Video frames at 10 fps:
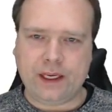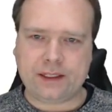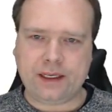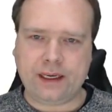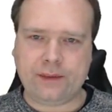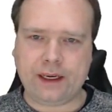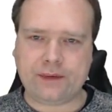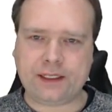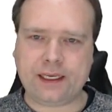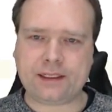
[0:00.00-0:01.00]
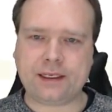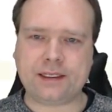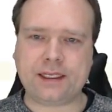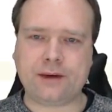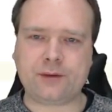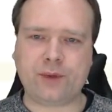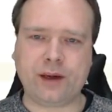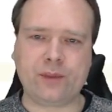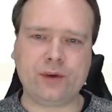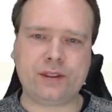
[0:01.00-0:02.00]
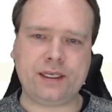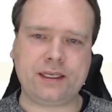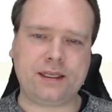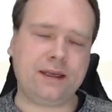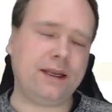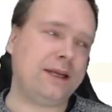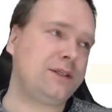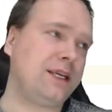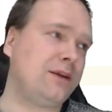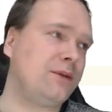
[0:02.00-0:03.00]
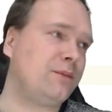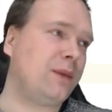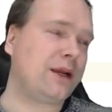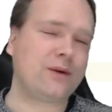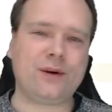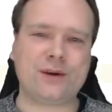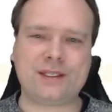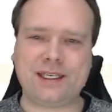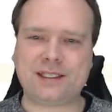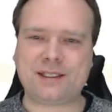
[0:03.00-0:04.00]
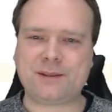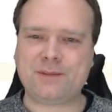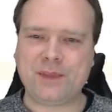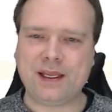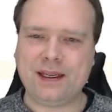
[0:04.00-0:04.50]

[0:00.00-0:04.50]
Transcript: Here we have a test, and instead of Spring Boot test, then they annotate it with Micronaut tests.